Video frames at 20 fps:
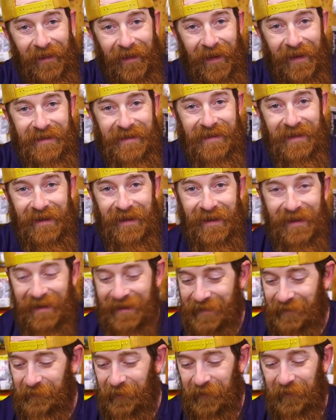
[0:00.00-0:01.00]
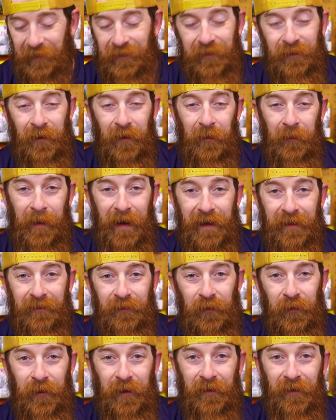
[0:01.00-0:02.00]
That's a bit of a throwback
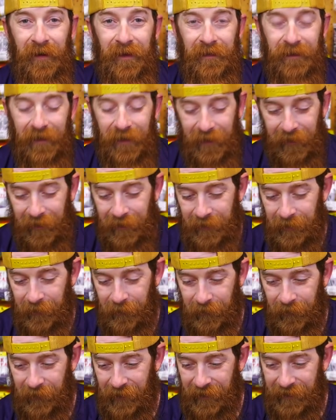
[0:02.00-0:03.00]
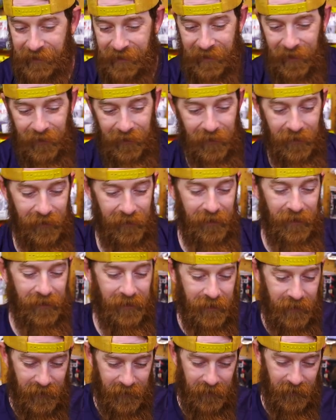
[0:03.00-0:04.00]
for you right there. It's kind of
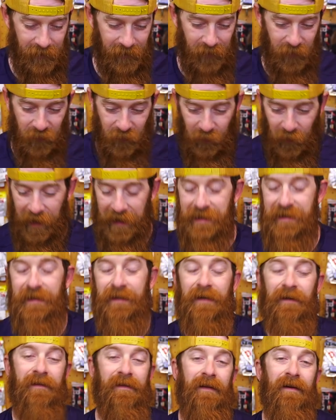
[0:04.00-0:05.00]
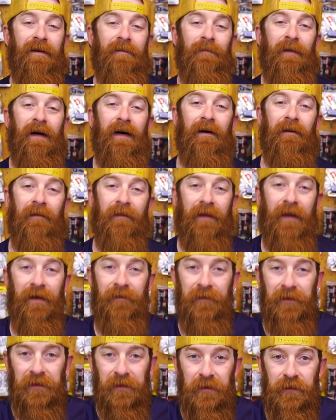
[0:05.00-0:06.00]
crazy to think about the
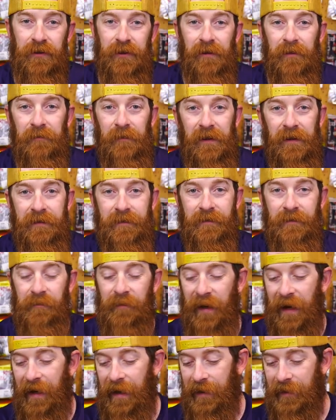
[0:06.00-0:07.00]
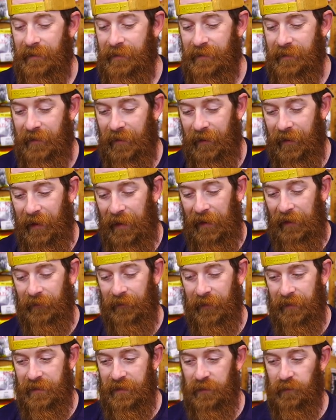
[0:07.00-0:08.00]
evolution of Monster Bass and how
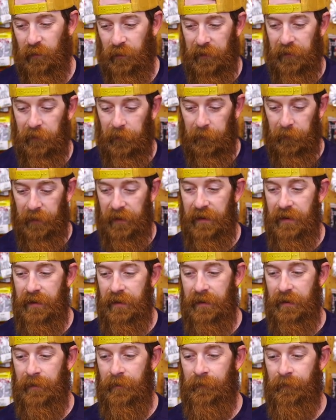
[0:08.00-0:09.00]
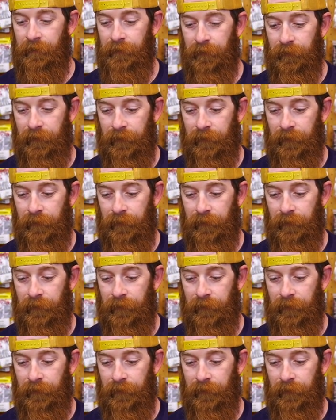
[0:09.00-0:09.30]
this will be